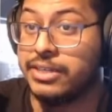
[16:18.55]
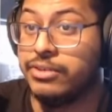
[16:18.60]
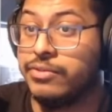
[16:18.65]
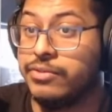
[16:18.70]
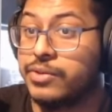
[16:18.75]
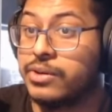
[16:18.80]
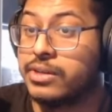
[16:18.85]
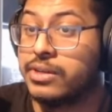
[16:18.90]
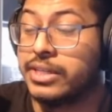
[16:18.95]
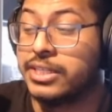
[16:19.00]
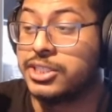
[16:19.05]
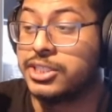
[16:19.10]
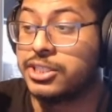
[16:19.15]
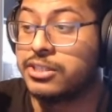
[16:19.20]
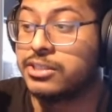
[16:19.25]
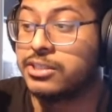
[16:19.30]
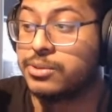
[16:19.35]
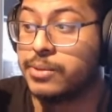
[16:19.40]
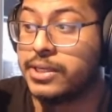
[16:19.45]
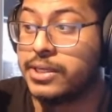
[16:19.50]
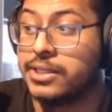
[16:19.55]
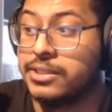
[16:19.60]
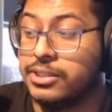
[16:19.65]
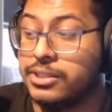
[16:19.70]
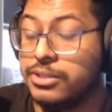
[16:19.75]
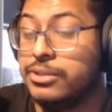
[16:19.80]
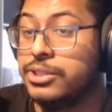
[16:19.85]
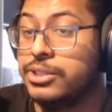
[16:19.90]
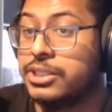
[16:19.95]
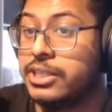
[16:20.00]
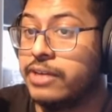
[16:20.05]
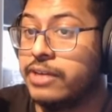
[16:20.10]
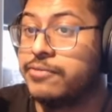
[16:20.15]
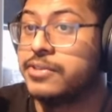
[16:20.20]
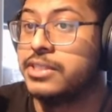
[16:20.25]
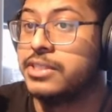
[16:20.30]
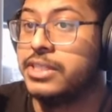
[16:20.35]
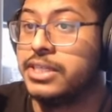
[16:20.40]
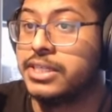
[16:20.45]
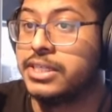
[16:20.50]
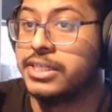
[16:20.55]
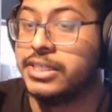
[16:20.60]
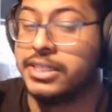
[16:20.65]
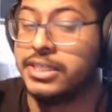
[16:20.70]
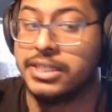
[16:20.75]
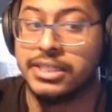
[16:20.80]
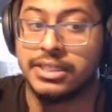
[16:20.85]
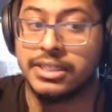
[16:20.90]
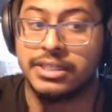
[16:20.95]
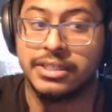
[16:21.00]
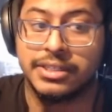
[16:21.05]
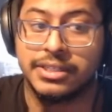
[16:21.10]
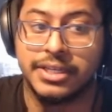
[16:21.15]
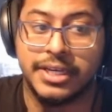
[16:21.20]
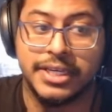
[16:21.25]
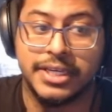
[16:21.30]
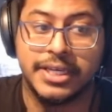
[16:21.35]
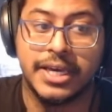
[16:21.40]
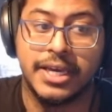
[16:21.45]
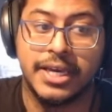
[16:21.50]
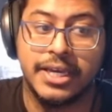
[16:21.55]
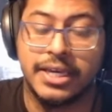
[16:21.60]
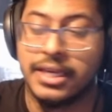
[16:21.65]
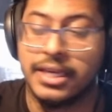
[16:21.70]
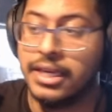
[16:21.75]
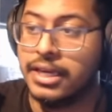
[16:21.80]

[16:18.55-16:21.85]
You've got Lingsha as well. You should definitely clear thirty K.